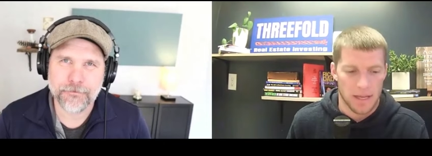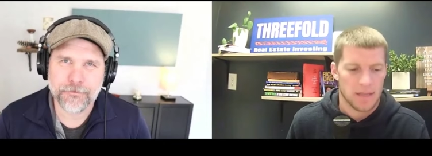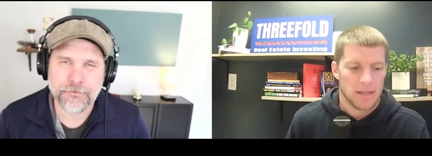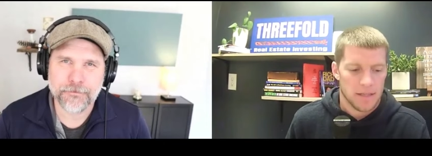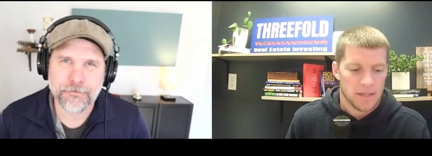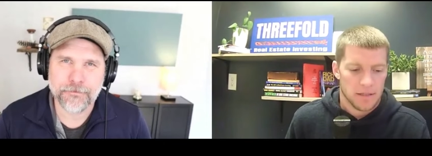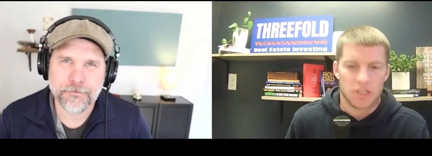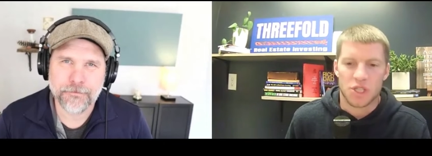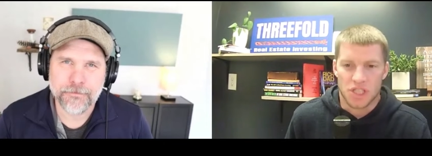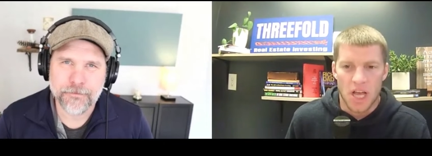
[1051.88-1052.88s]
Speaker 1: at, we're like,
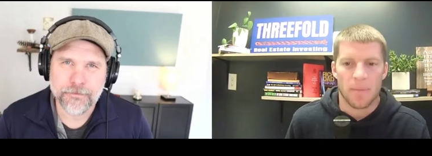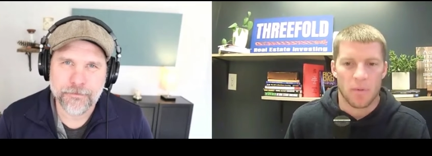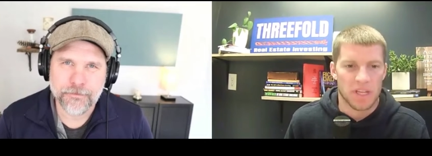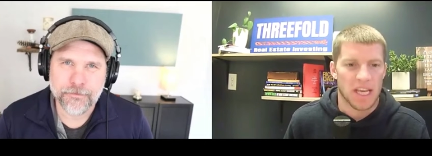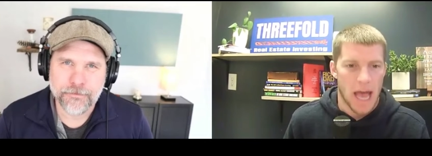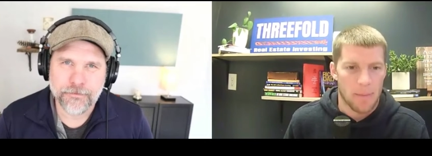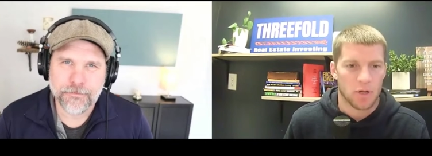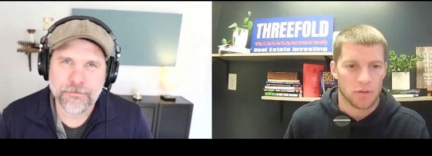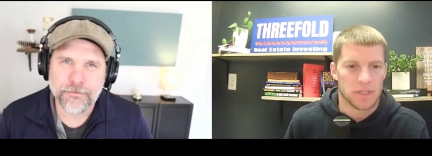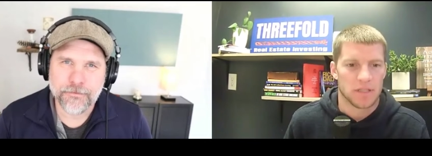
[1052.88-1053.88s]
let's just come in with the
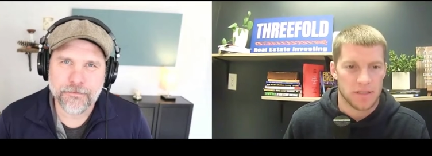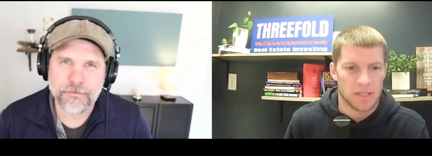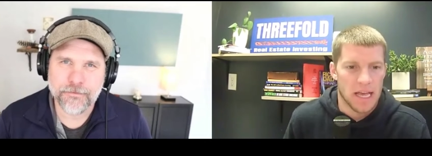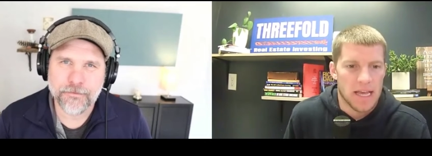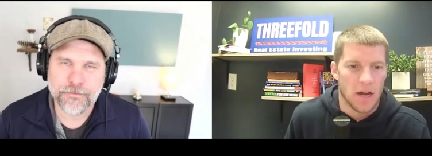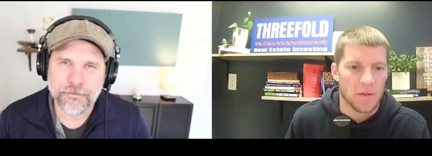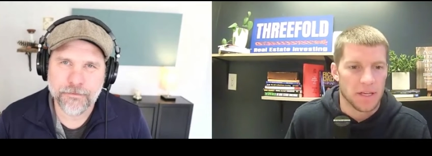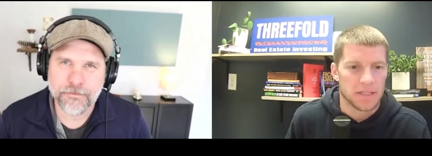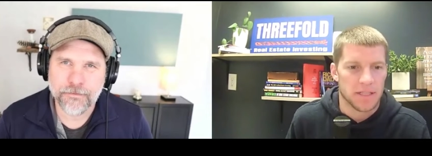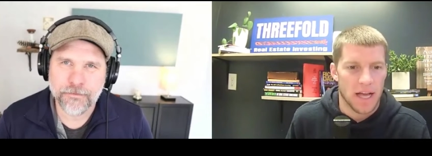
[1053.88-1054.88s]
capital to, to take care of
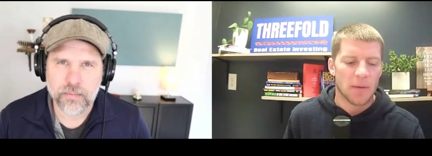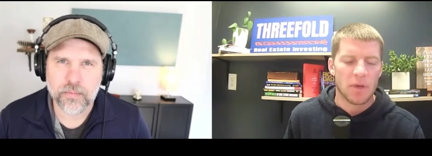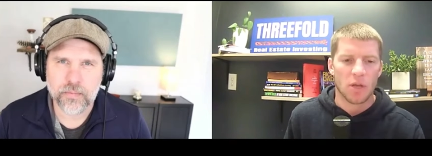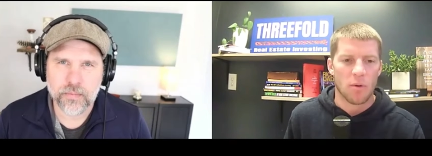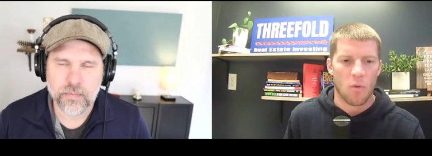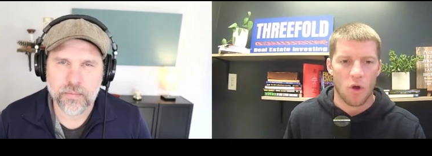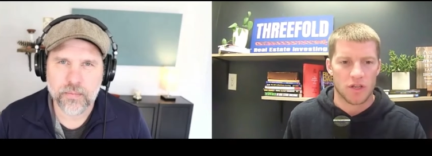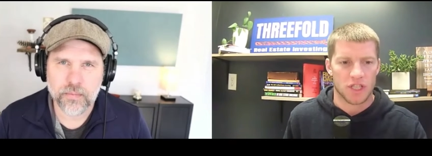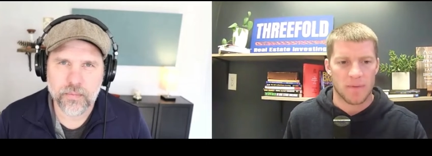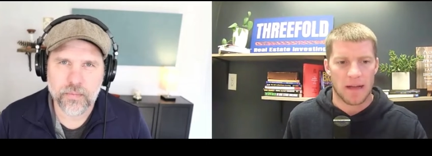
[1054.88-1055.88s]
this. Tell me a little bit
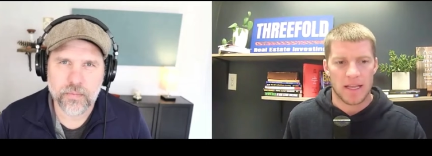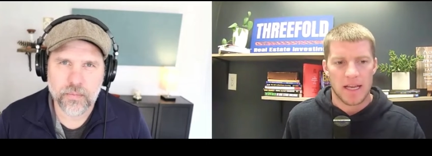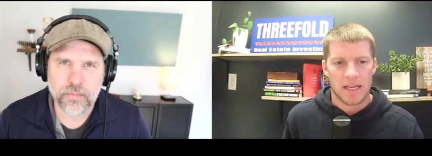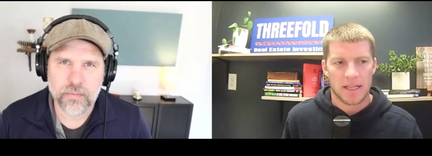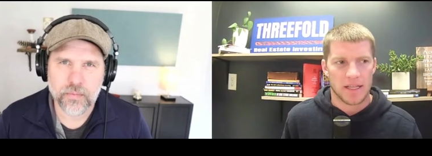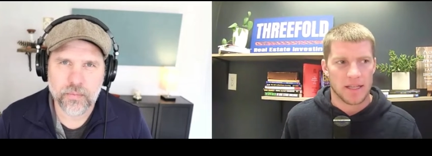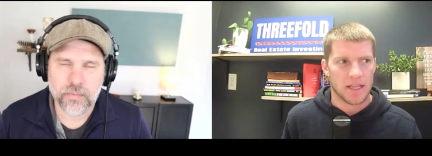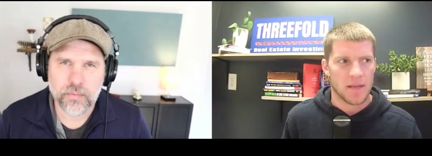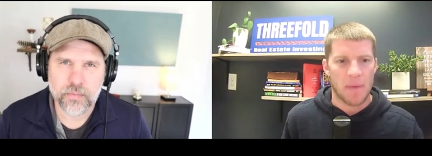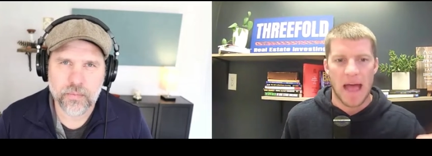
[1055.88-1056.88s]
more just about
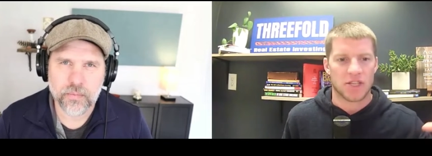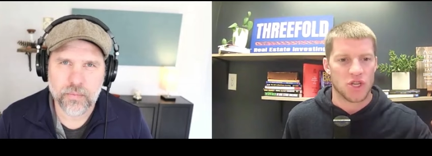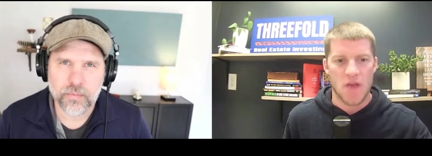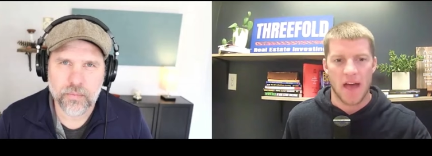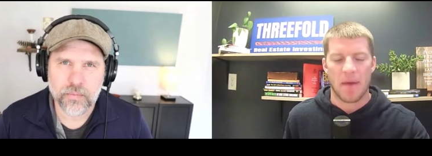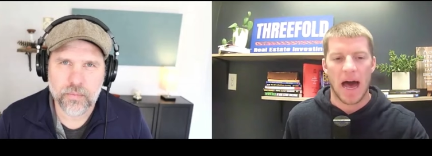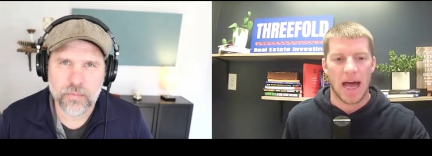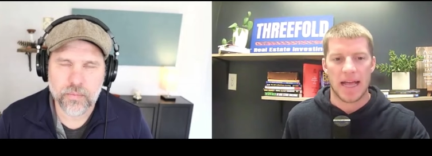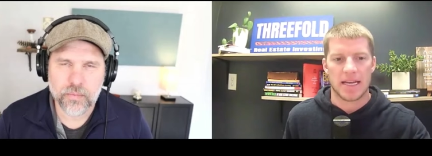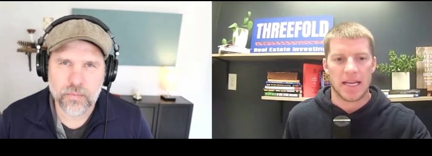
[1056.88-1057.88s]
the passion you have
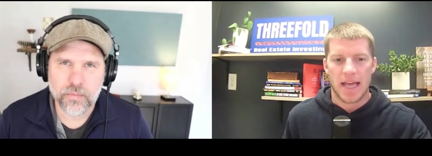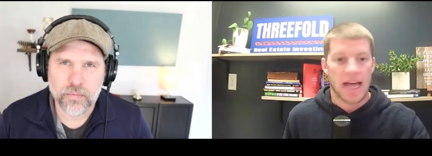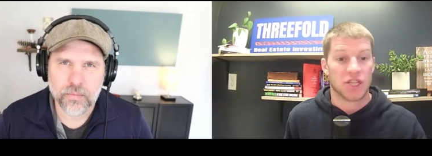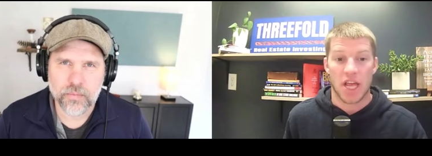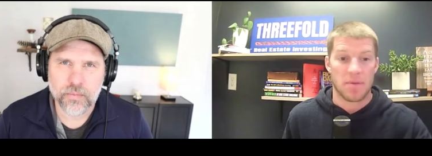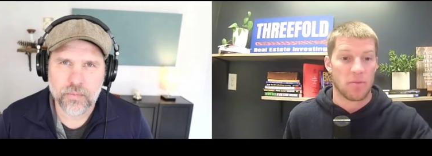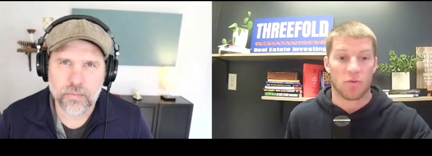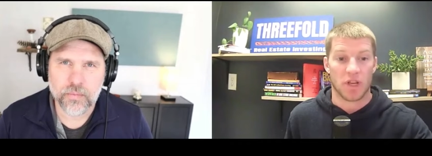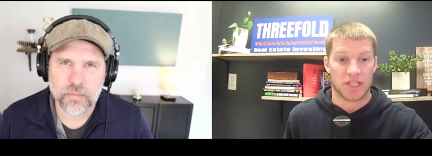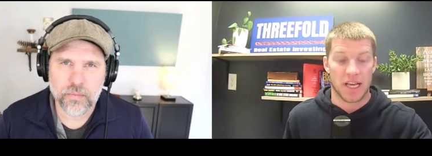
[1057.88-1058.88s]
behind educating people
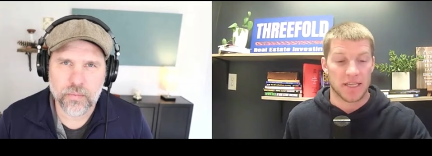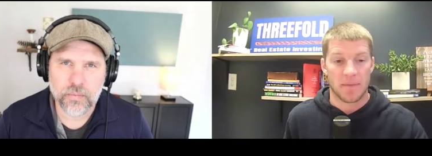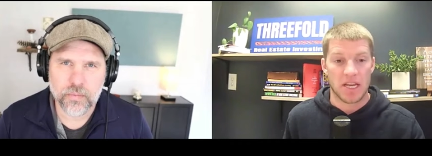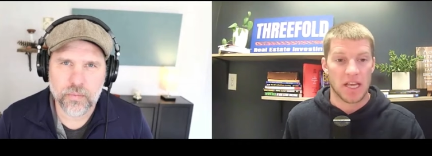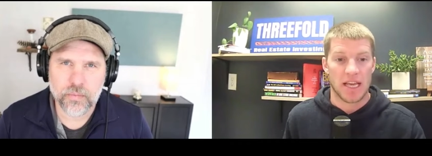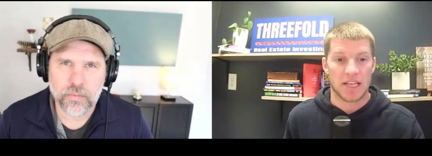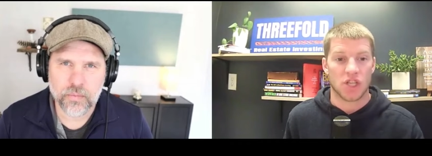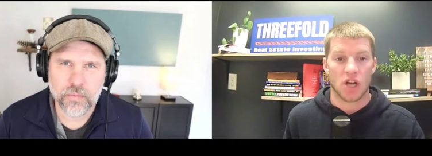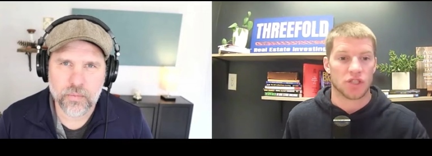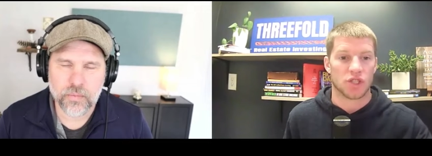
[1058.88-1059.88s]
in real estate. Cause I mean, it, has
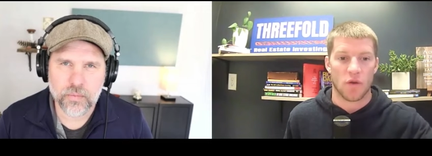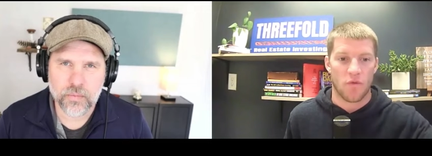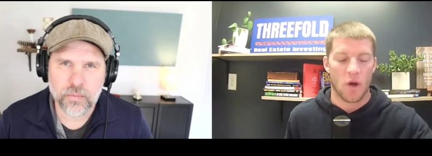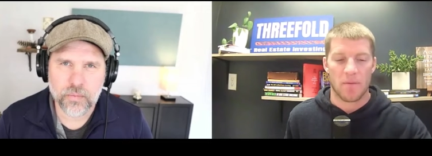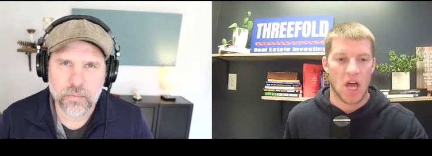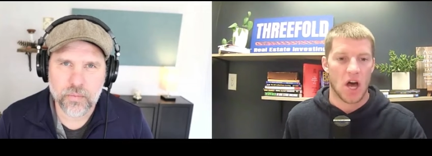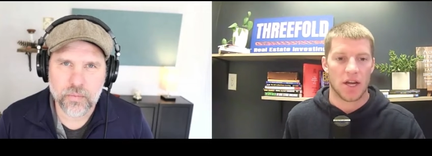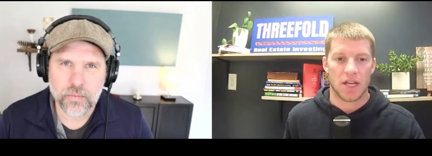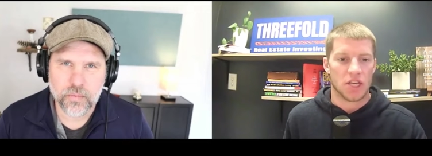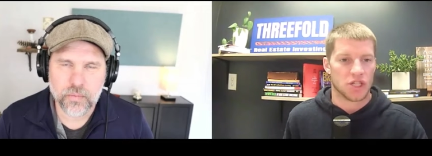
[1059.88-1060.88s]
gone so far
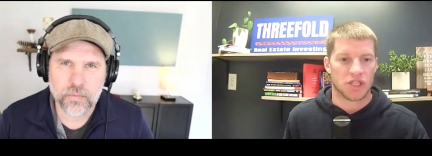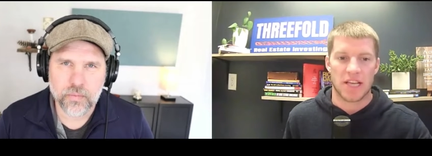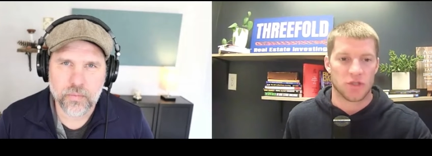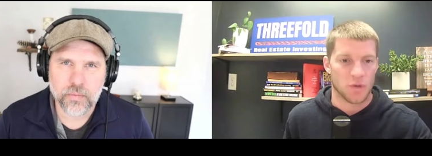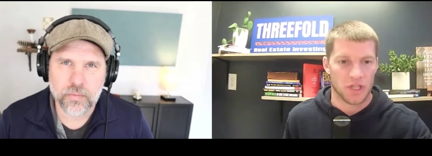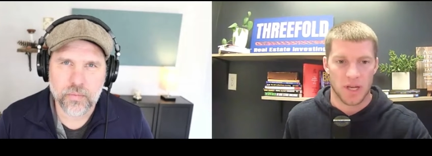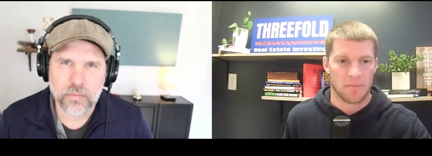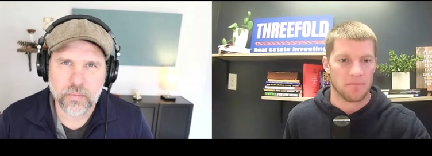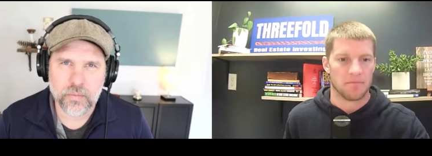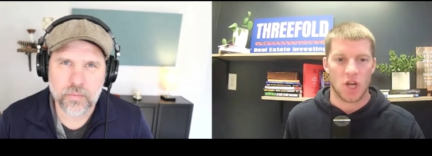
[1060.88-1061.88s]
beyond just answering
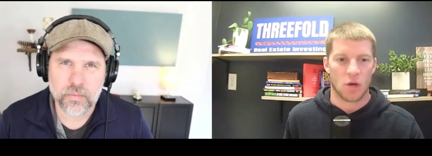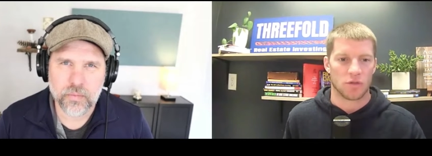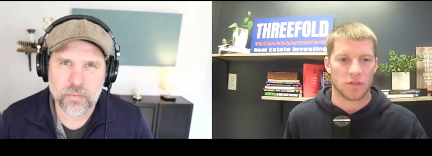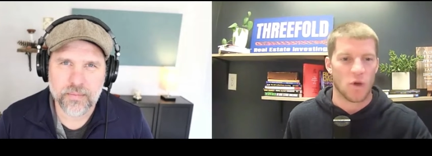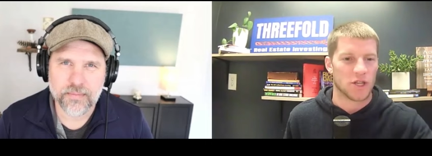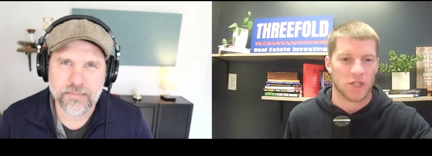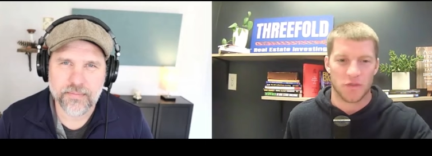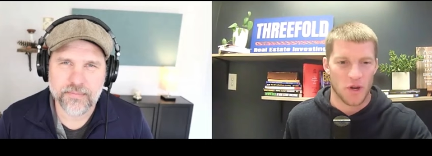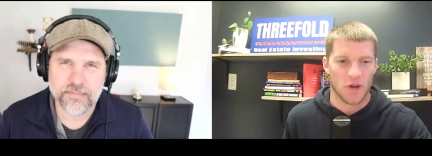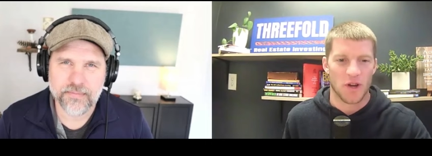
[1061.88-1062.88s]
some, you know, some
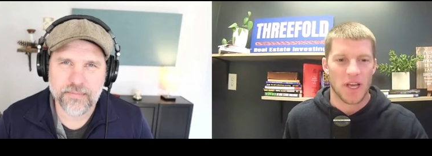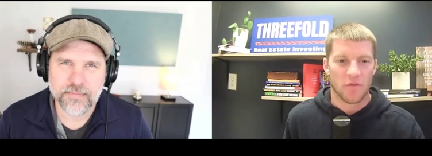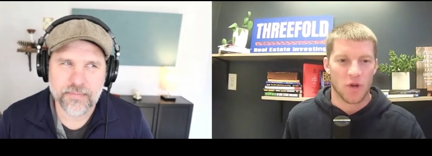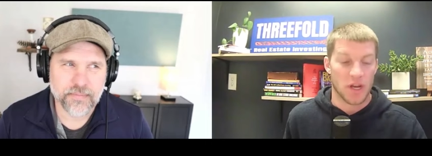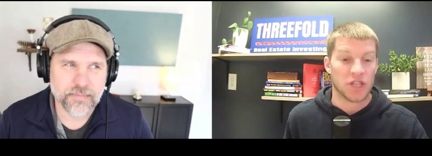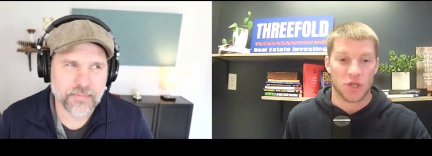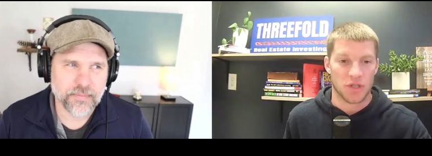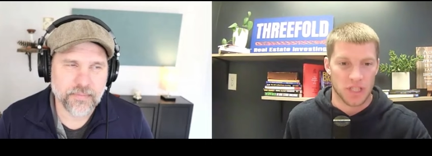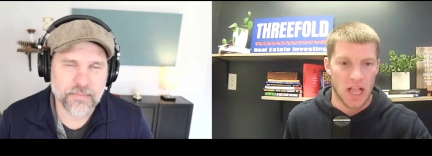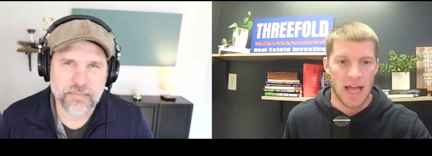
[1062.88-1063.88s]
questions for your, for your
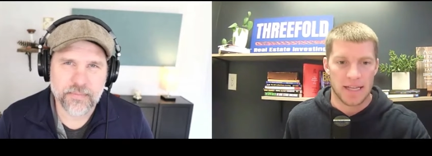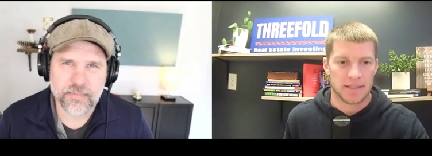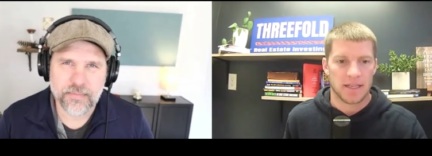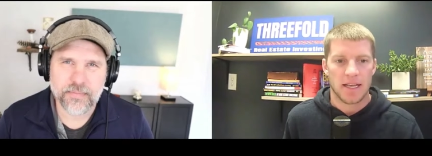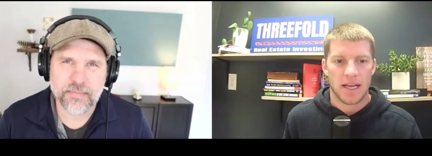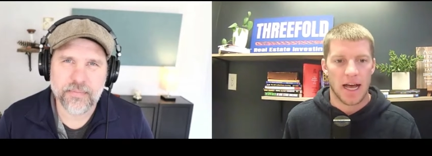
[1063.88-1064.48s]
insurance clients.